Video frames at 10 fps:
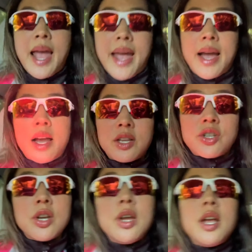
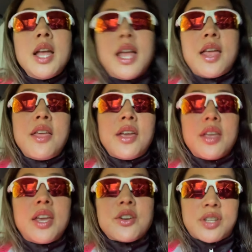And
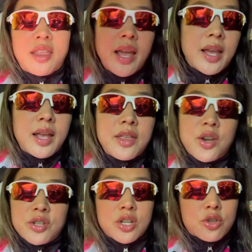here's the thing,
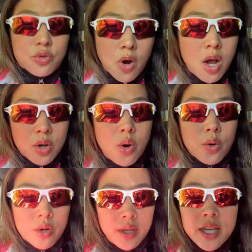there's a strong
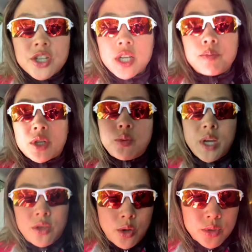correlation
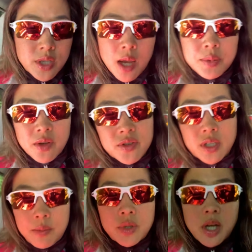between those types of
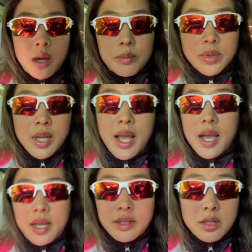symptoms
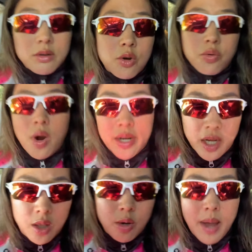and
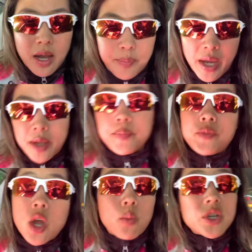chronic low back pain,
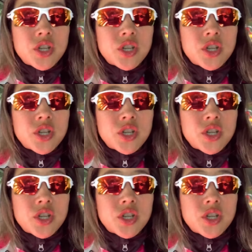which